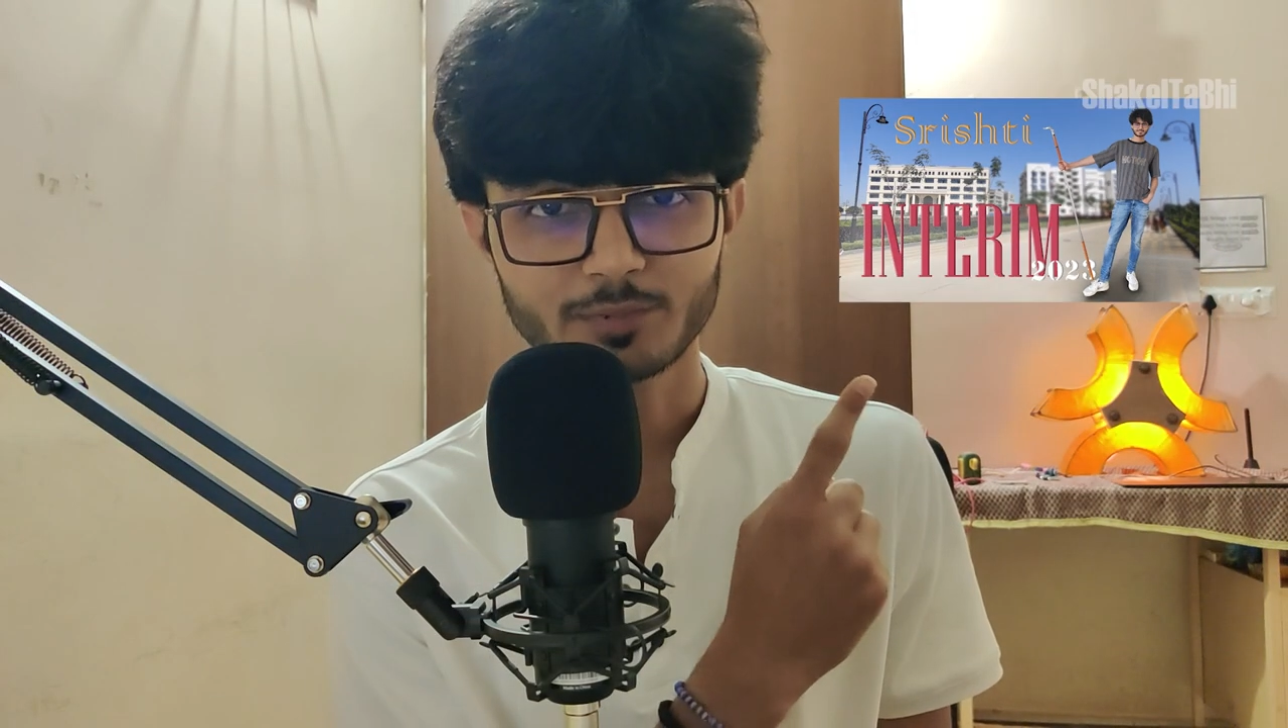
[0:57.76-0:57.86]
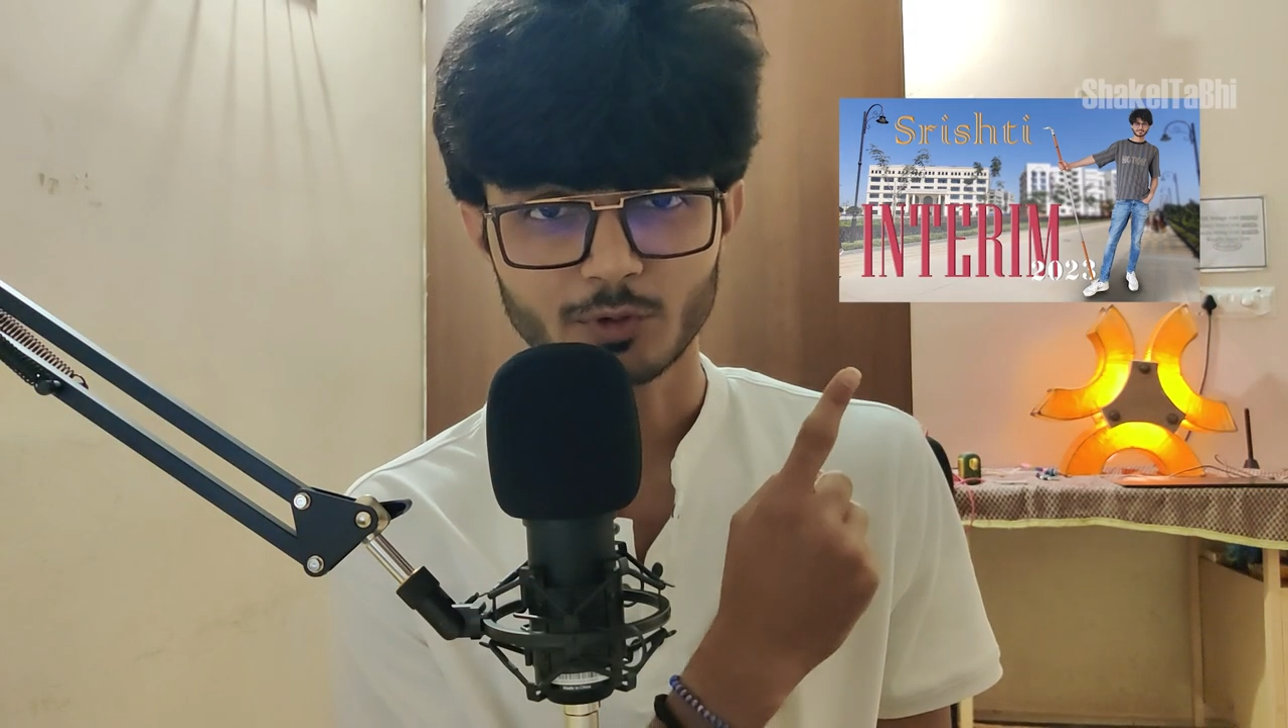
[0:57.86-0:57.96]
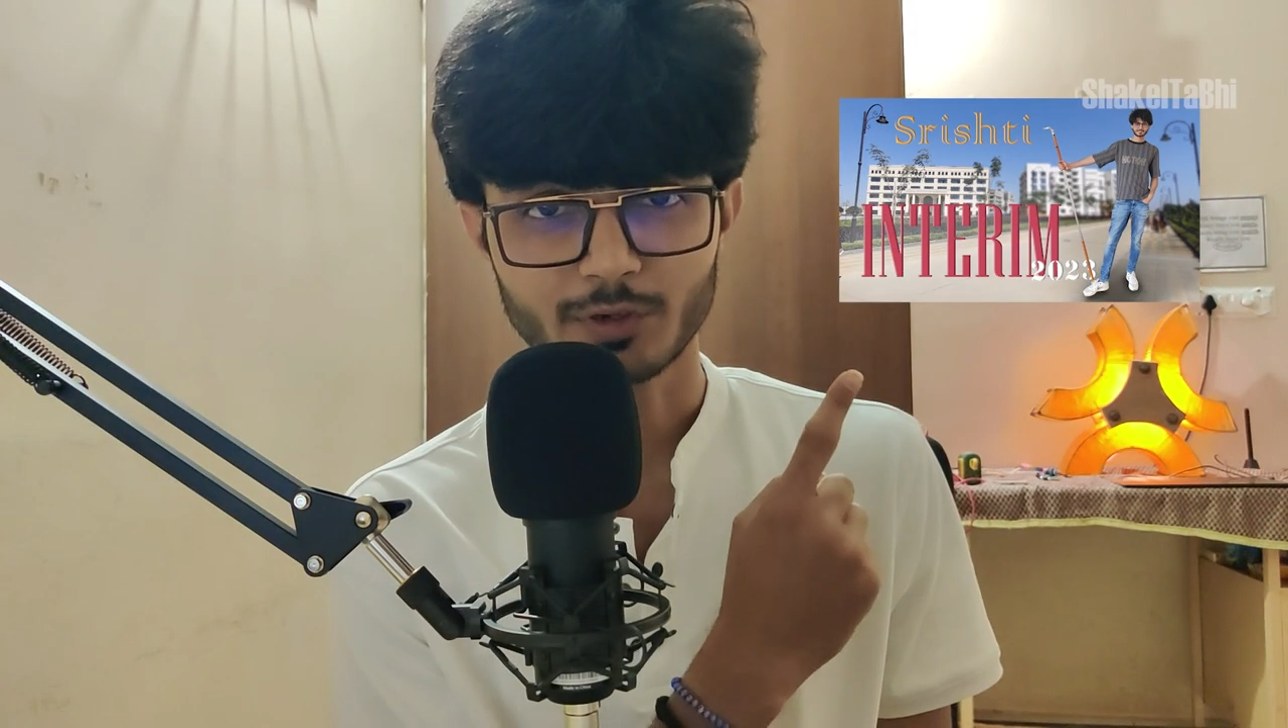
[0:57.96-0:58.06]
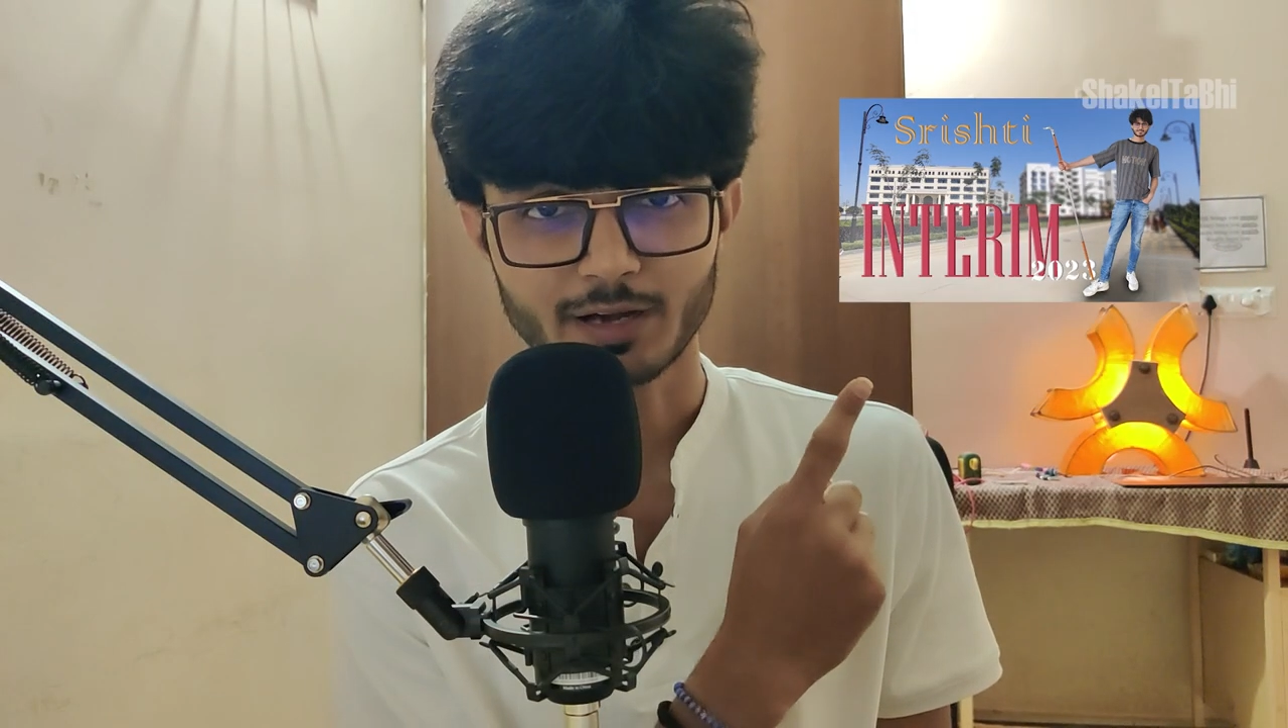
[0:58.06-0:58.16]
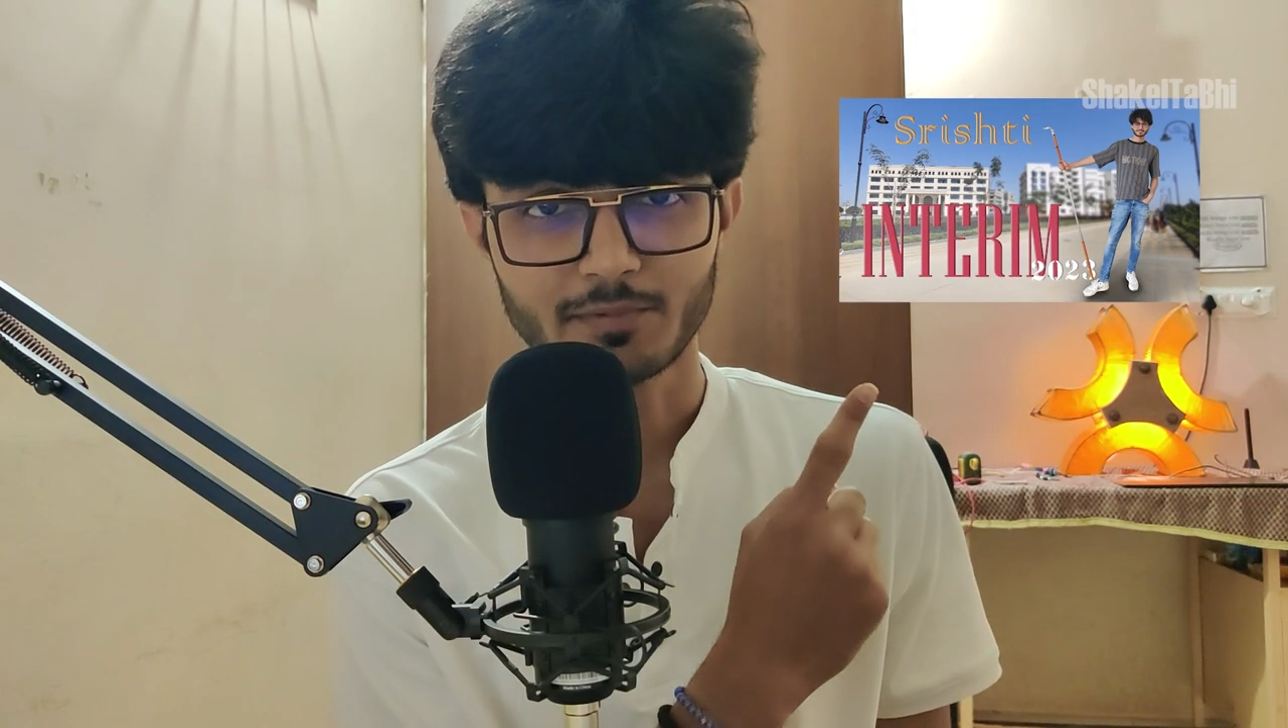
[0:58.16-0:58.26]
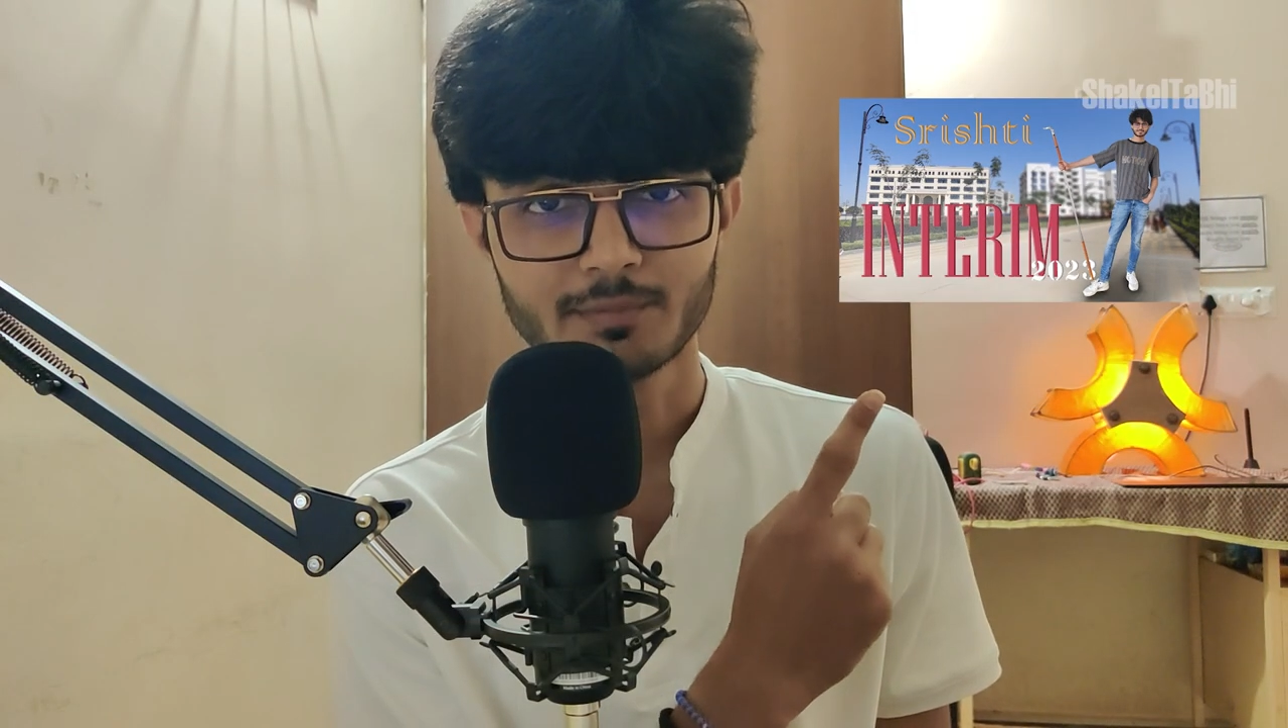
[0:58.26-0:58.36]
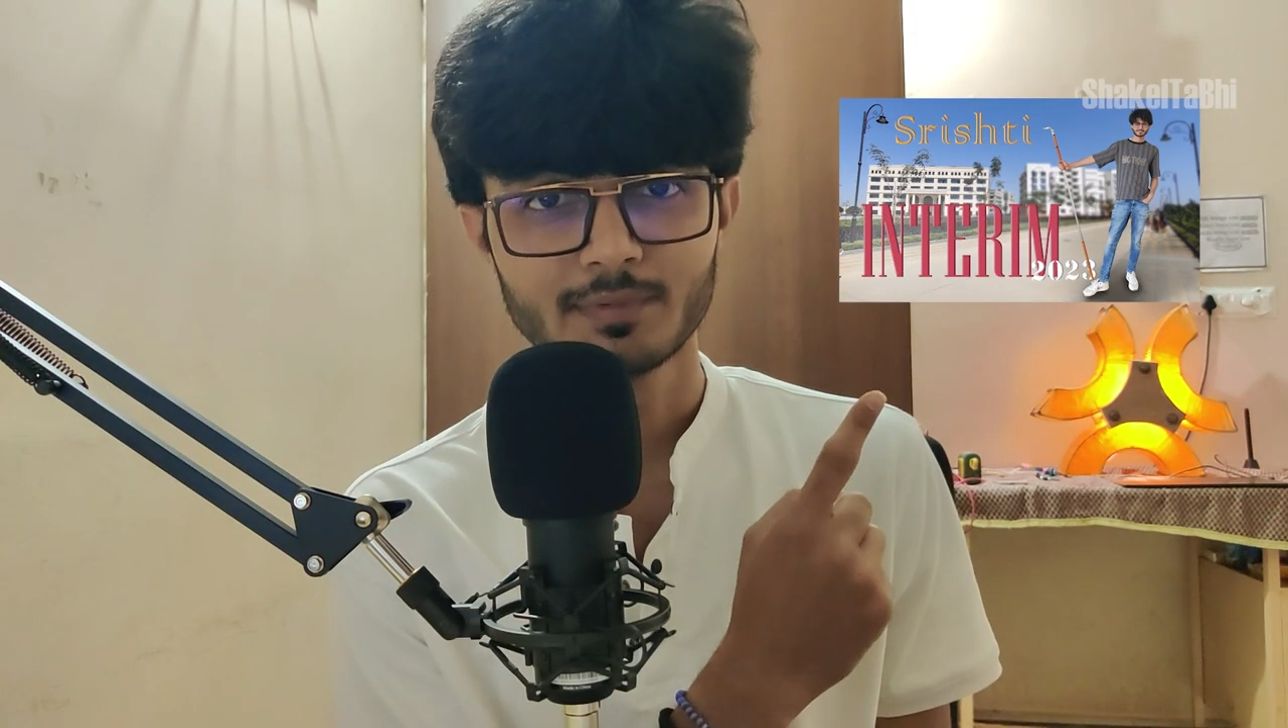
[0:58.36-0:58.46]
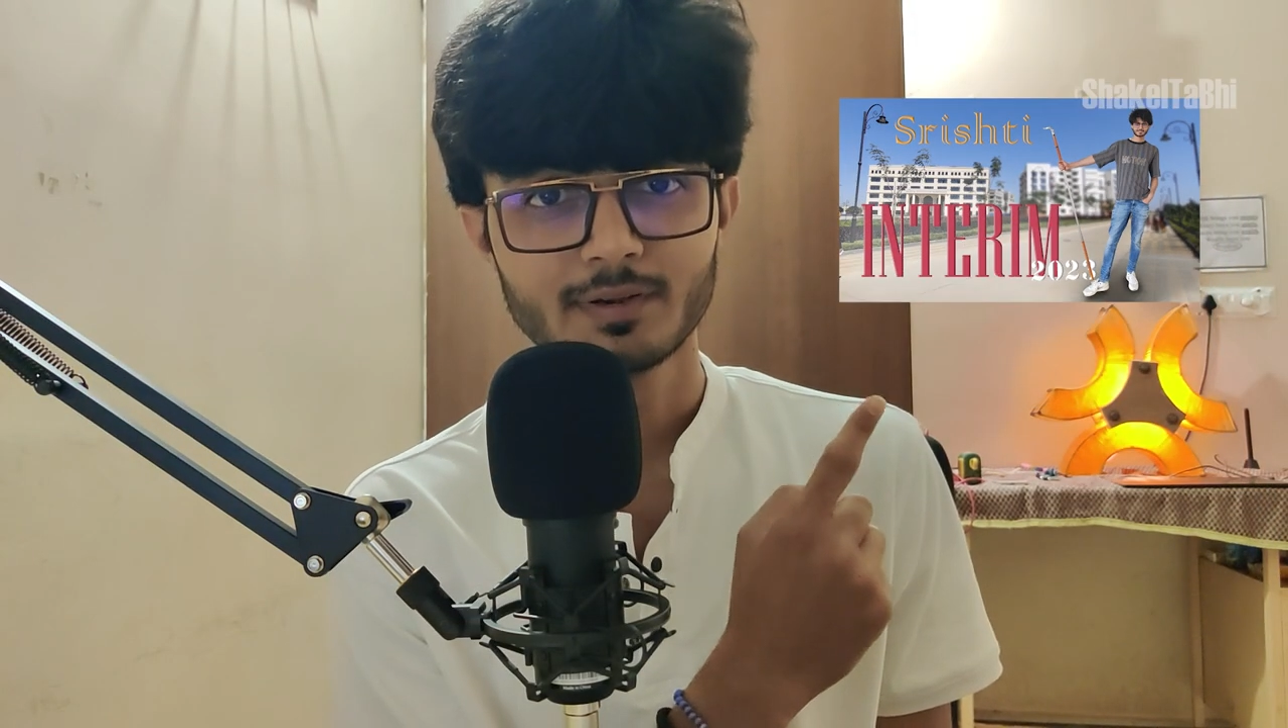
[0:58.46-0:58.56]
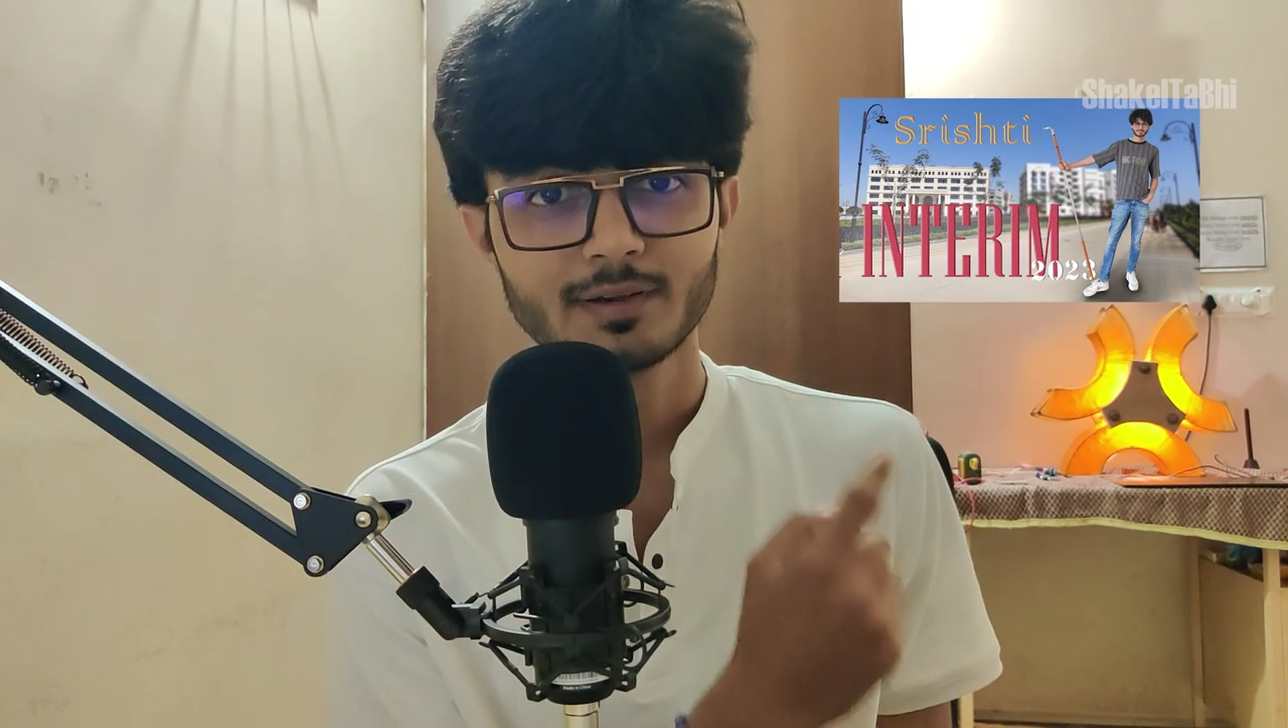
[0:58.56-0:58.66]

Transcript: program,